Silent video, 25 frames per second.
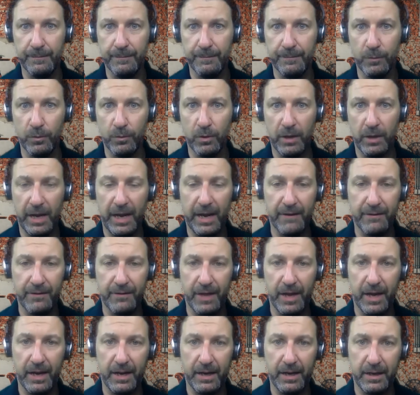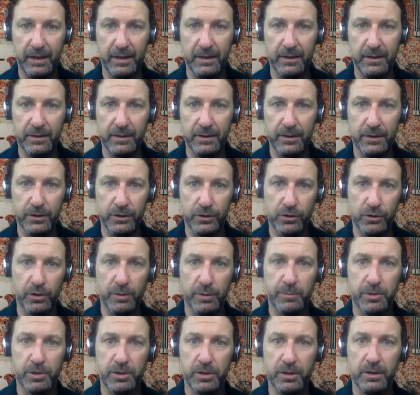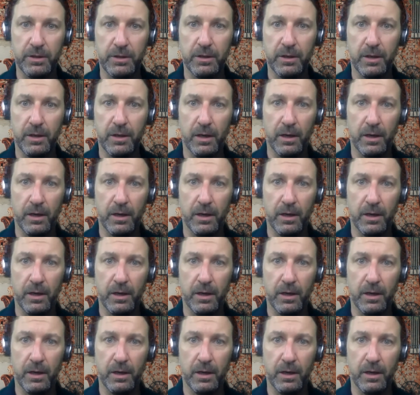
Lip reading: we'll have that in the description